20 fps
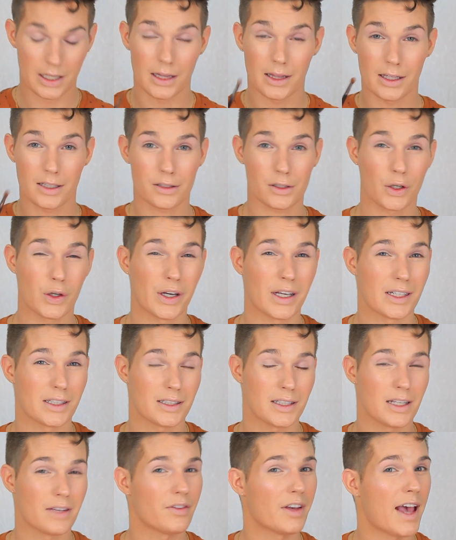Let's go ahead and
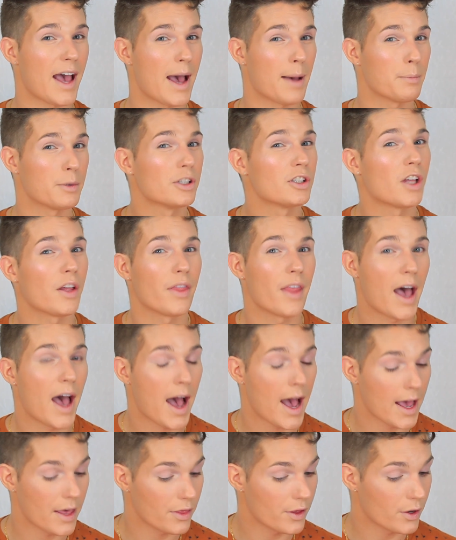see if it happens on the
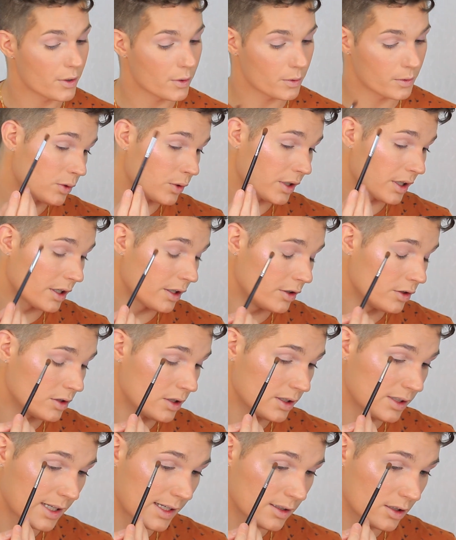eye though. So we're going to use
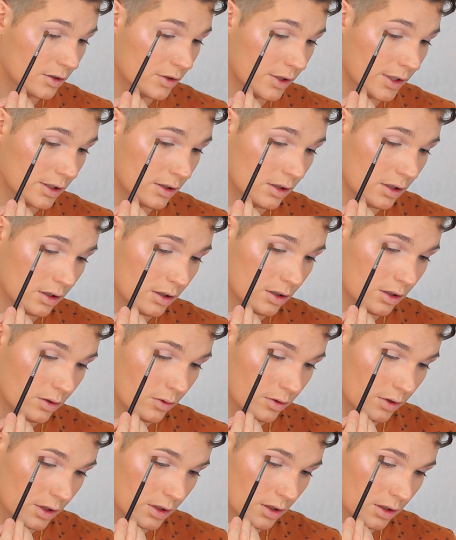this as a transition.
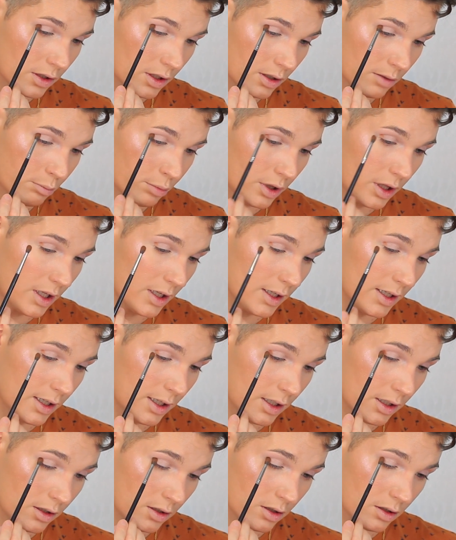We're just going to plug it
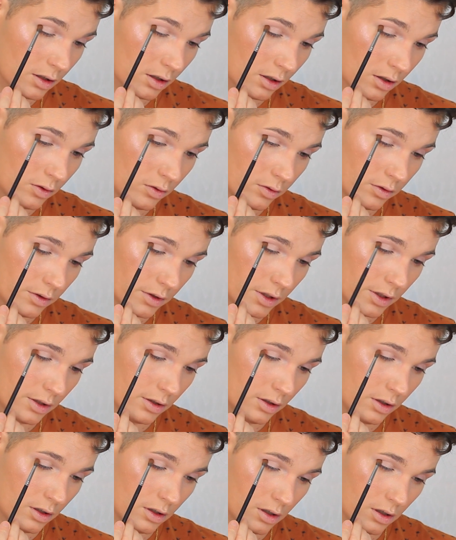into the corner
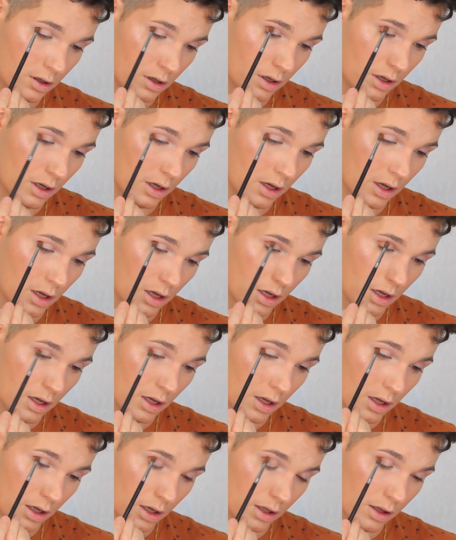
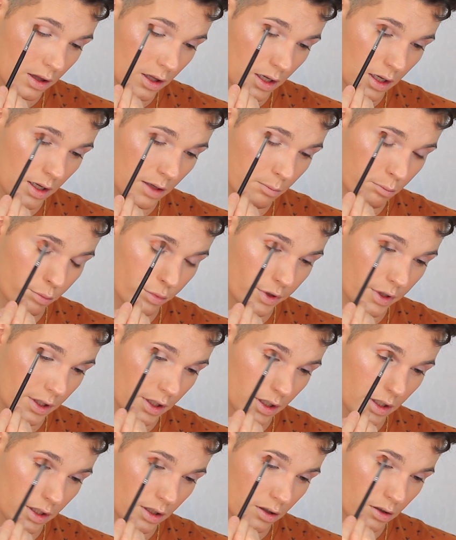and then bring
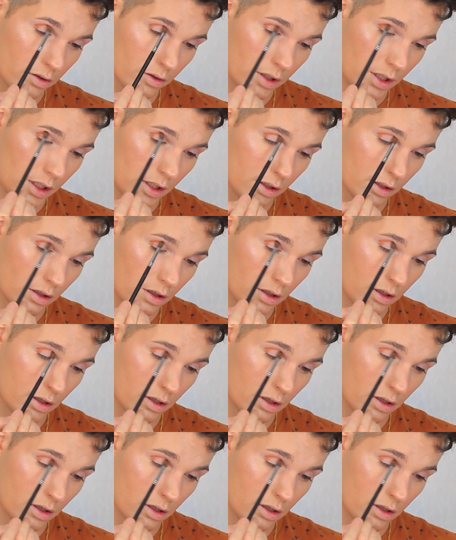it on in.